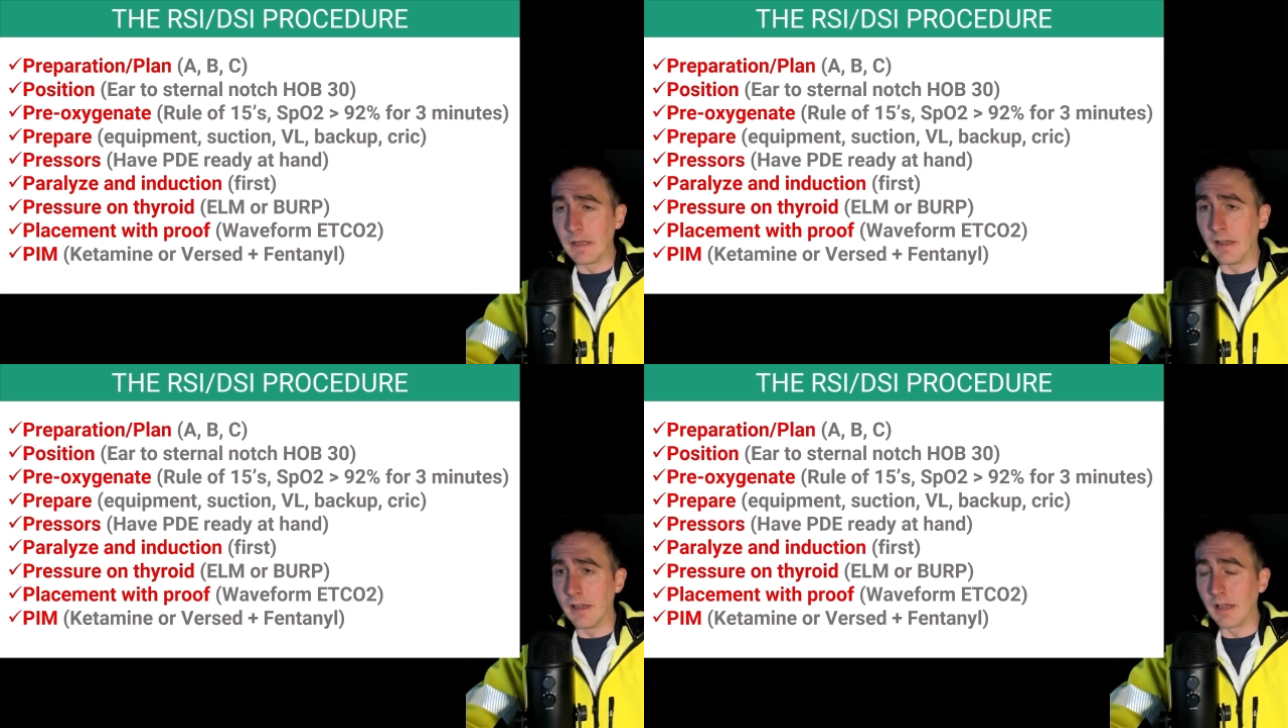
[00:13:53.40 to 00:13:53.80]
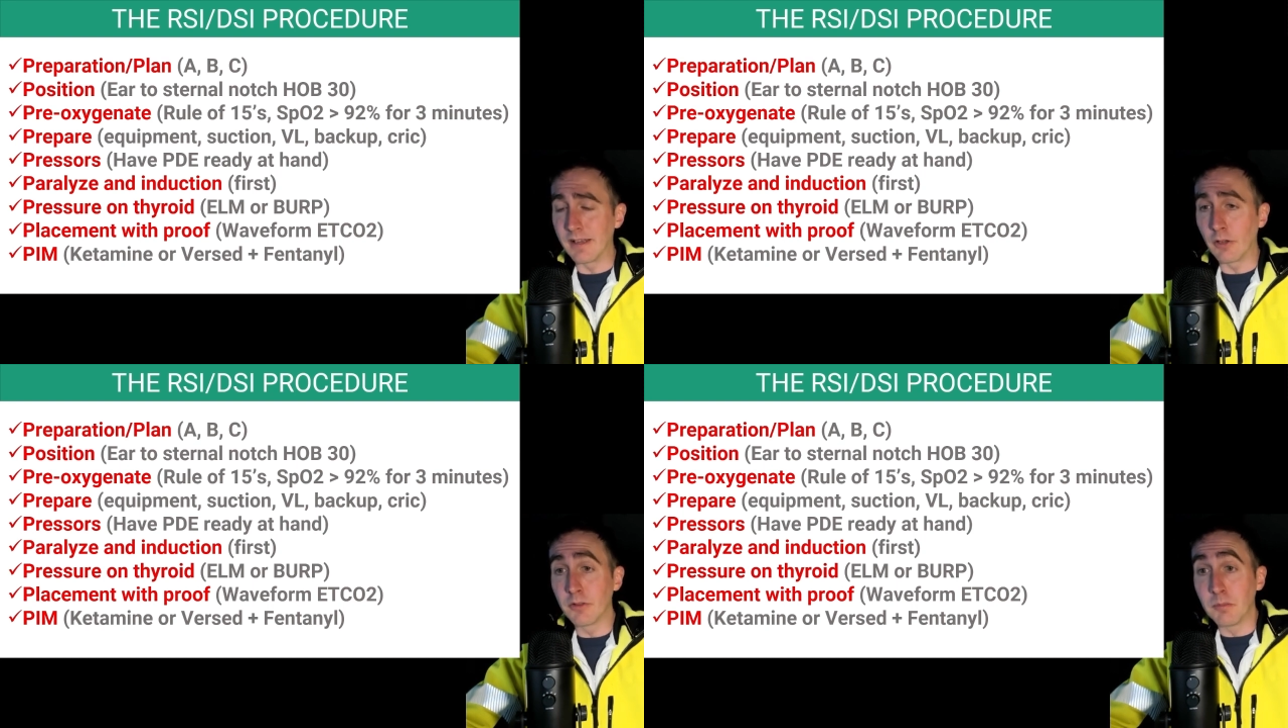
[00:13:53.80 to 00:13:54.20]

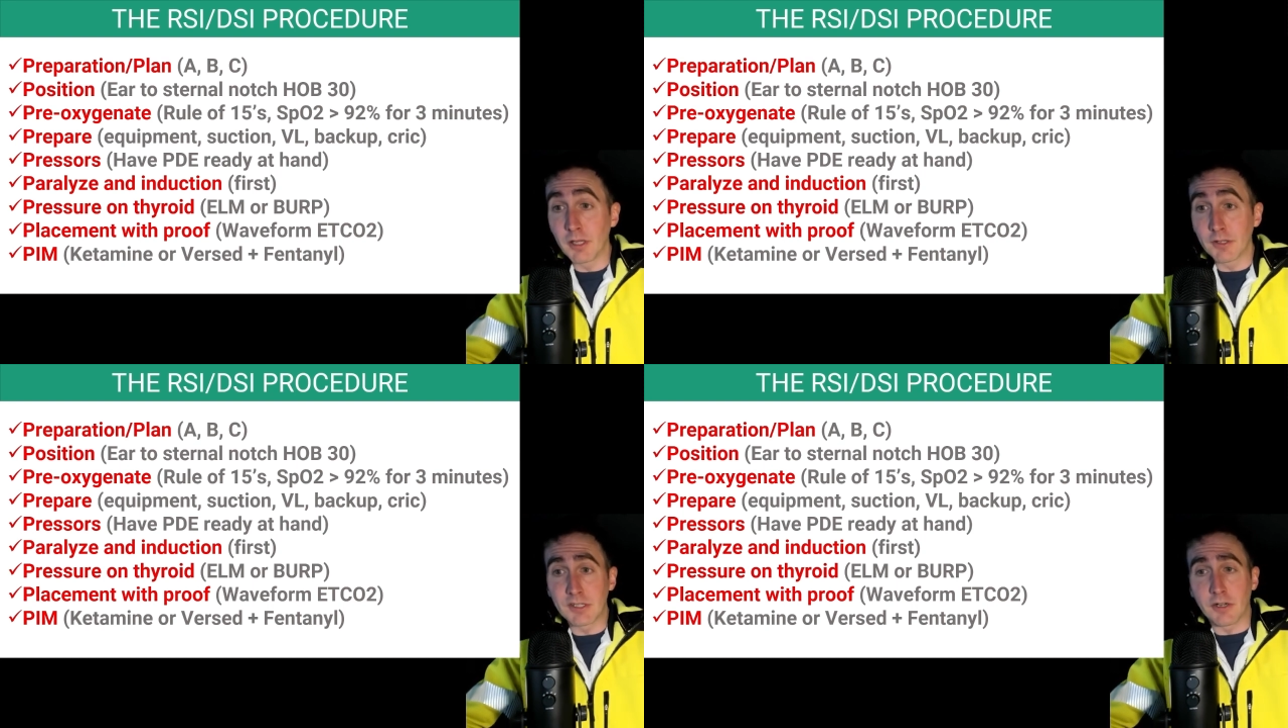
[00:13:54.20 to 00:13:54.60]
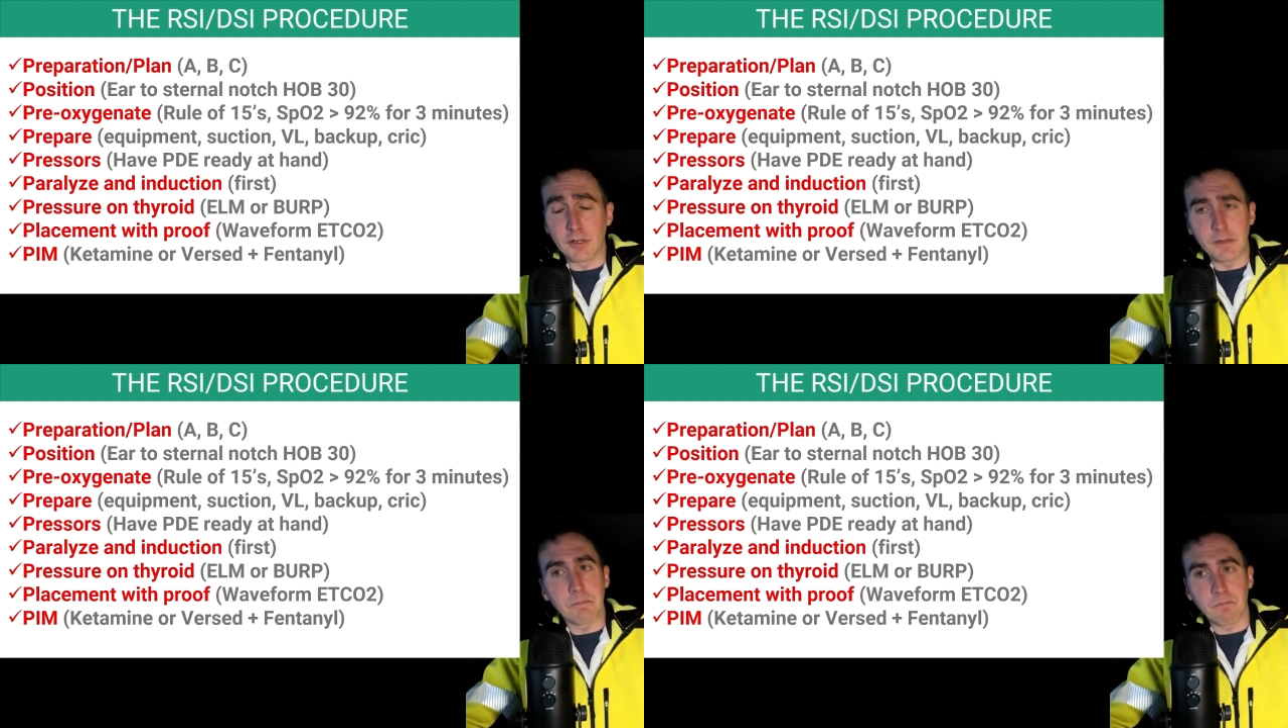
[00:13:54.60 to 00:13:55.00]
Now in the
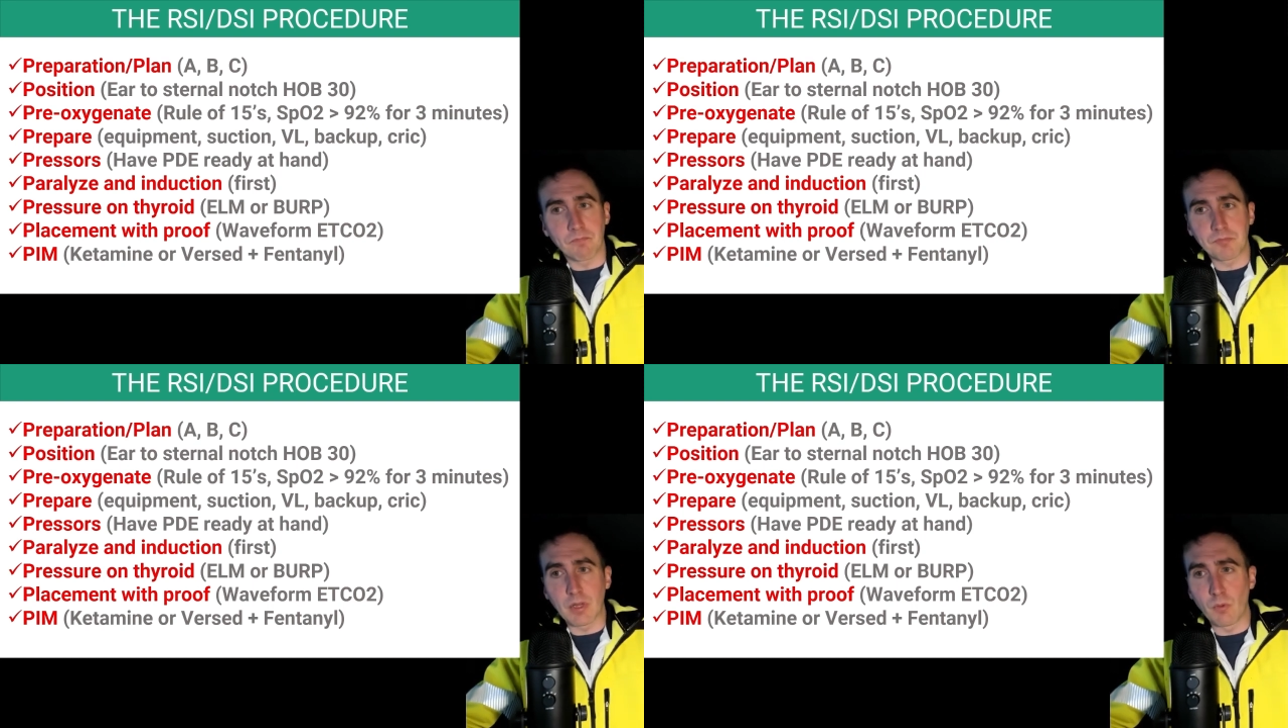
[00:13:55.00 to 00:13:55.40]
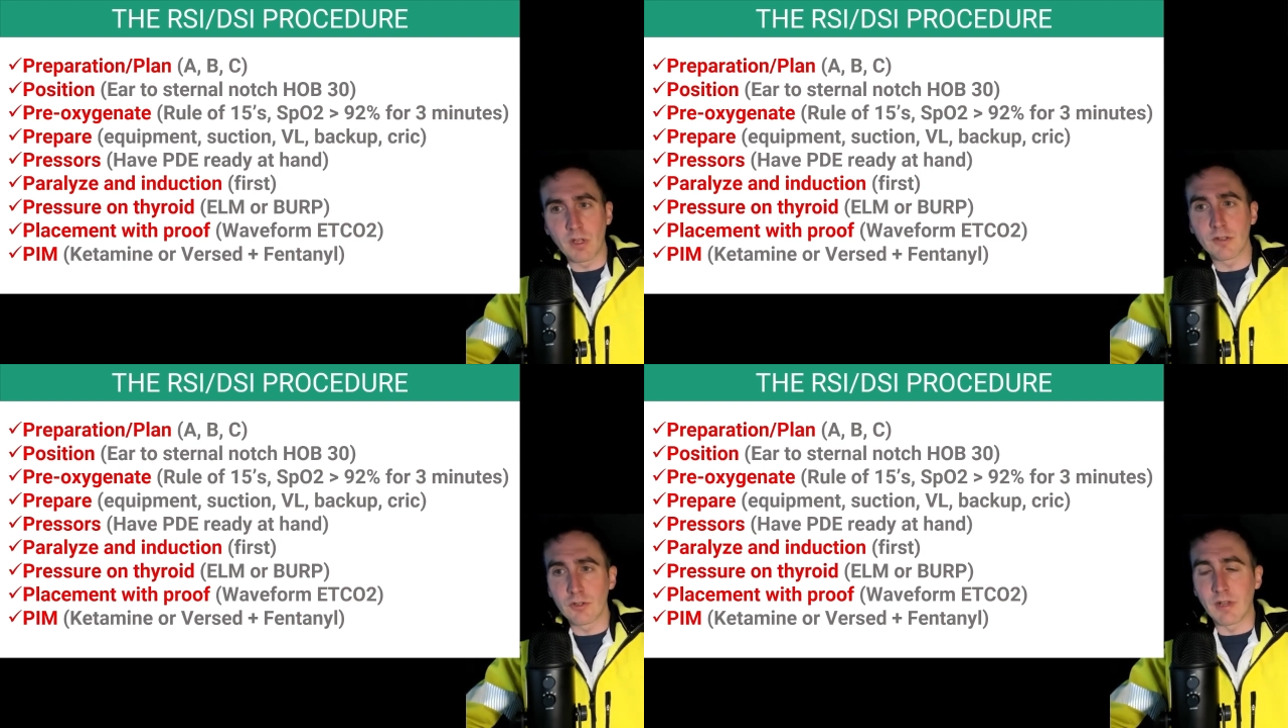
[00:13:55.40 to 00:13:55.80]
military, we
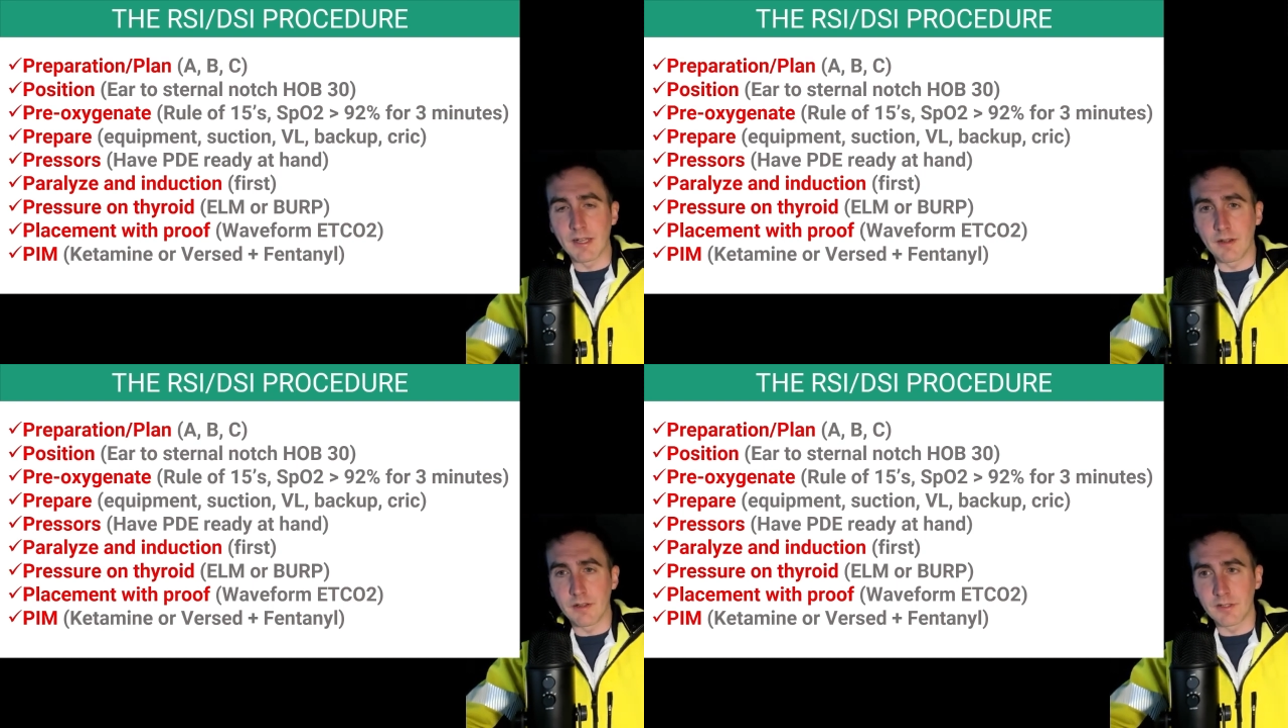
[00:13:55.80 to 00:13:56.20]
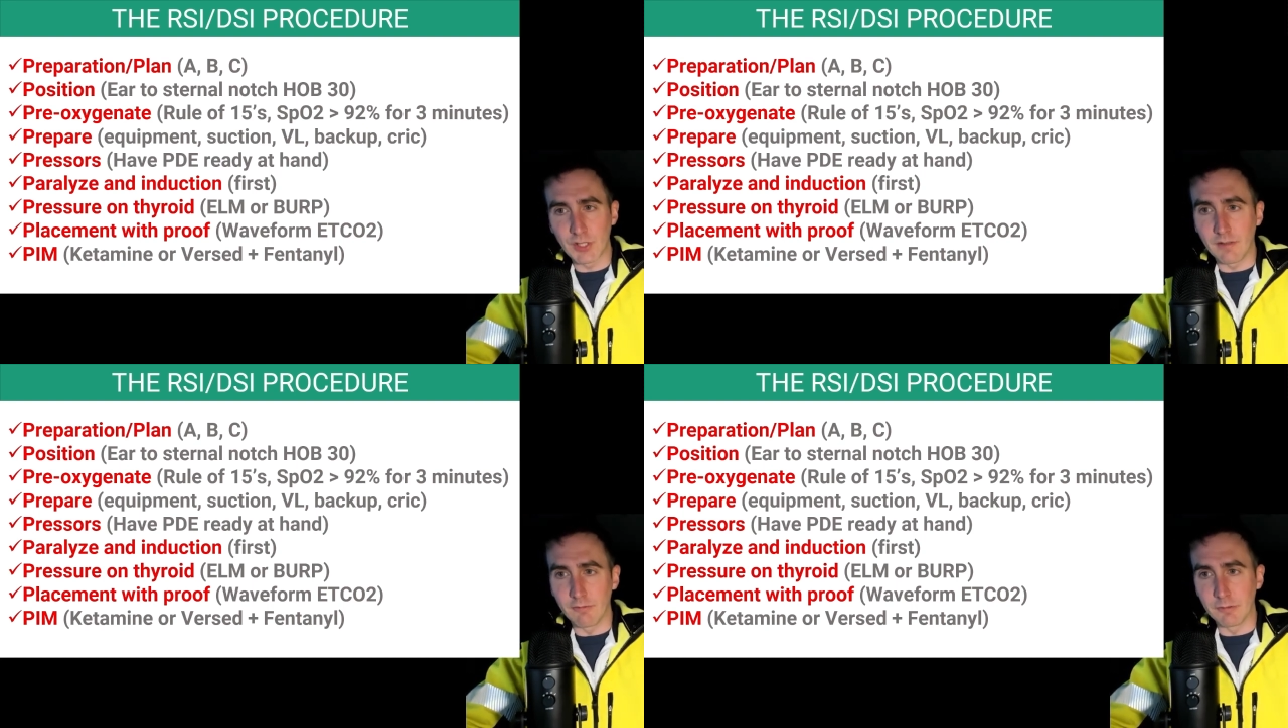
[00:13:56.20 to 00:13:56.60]
also had
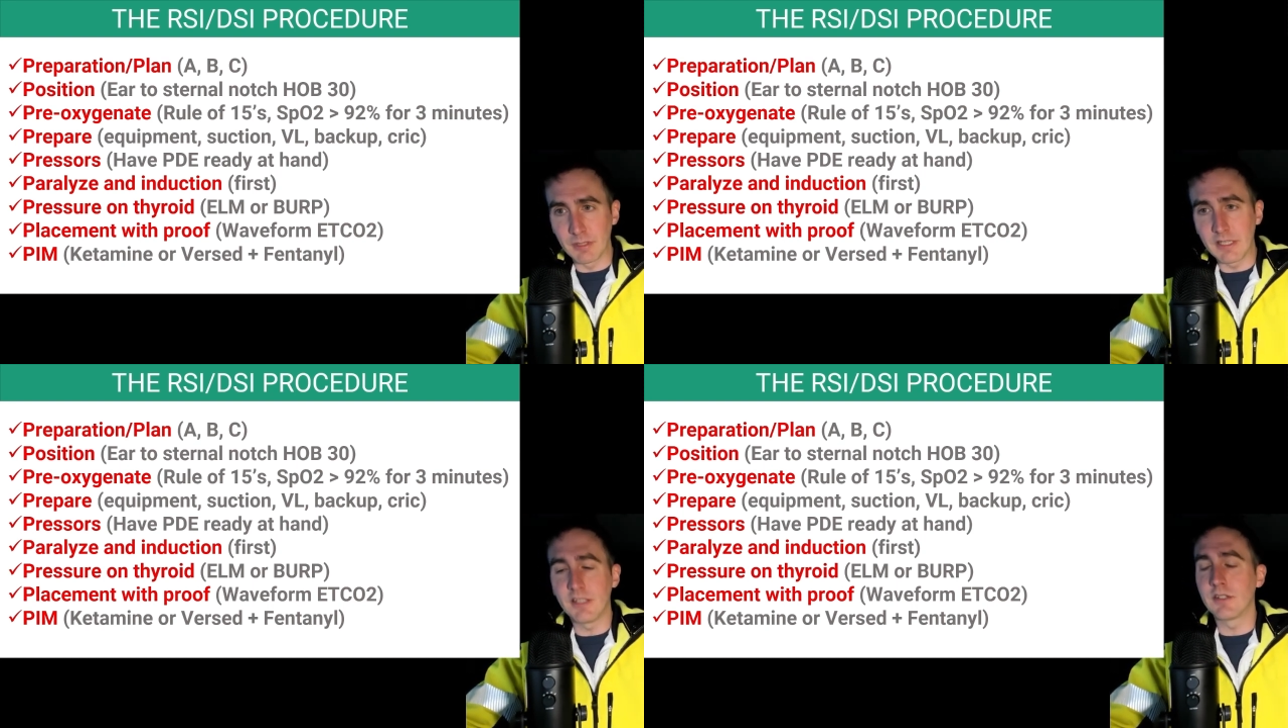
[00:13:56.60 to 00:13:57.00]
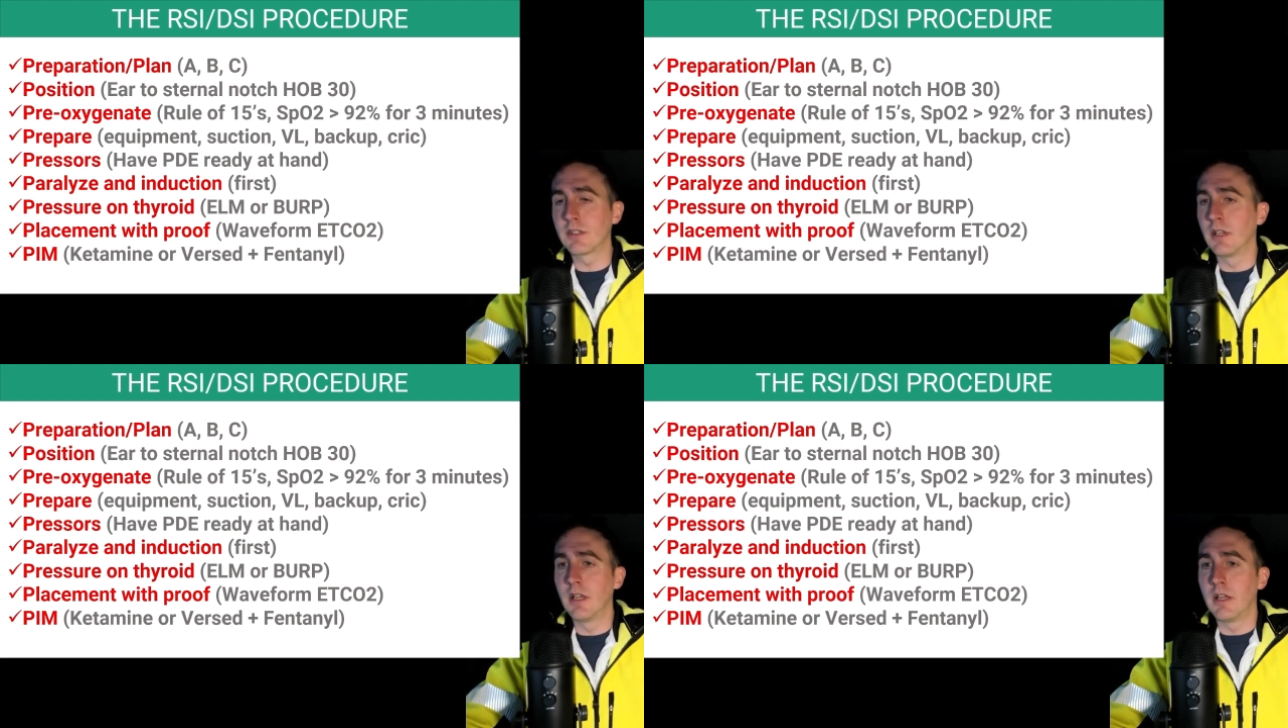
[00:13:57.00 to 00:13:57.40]
7 P's.